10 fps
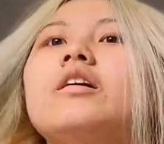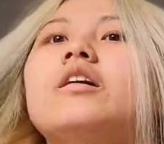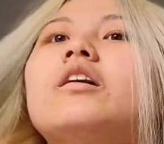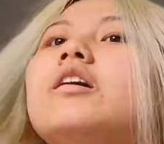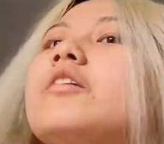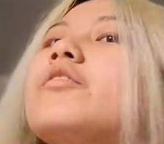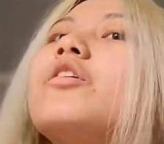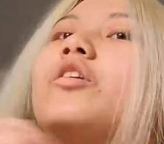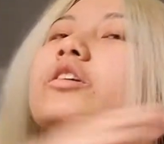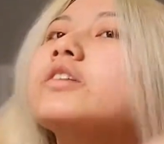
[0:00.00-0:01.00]
Of
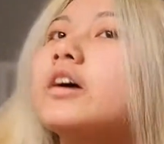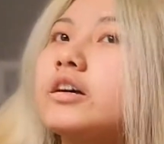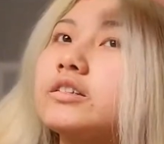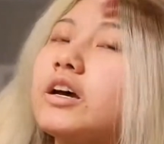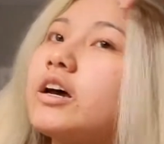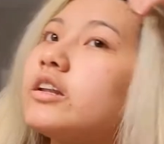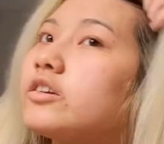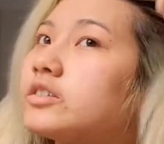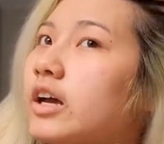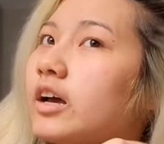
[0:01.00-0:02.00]
course, like I said,
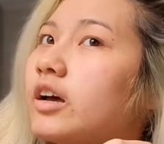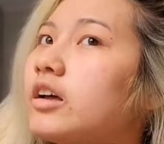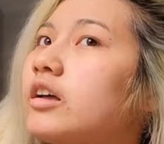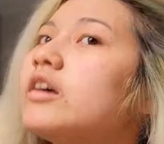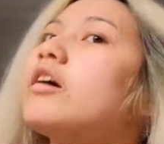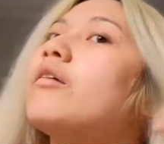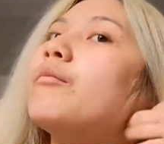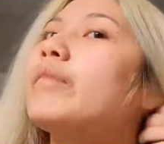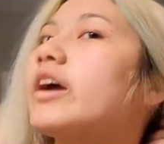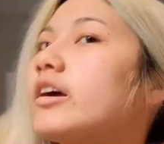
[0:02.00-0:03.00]
there's the
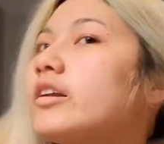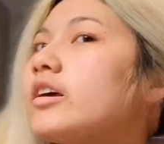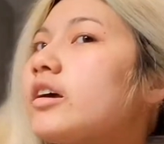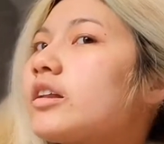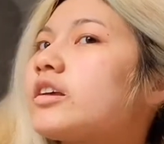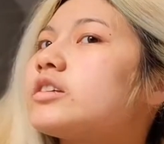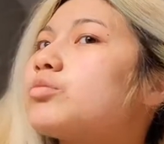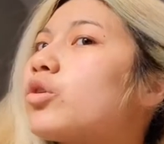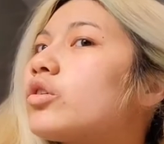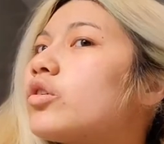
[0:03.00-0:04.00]
banding. I think it's
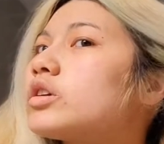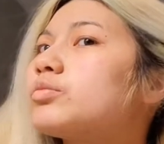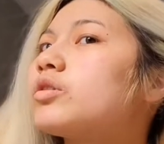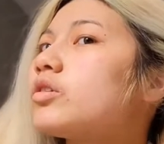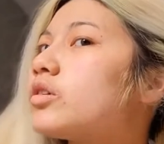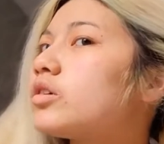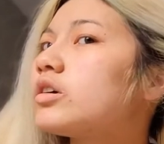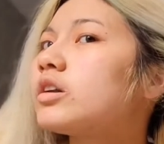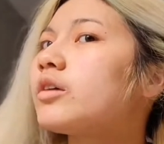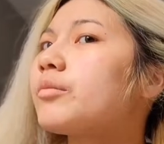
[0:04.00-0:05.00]
more noticeable
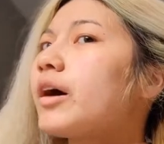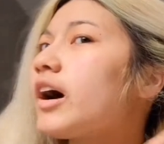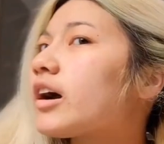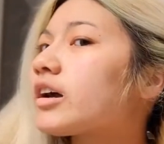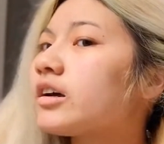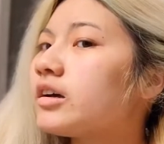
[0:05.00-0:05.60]
in the back,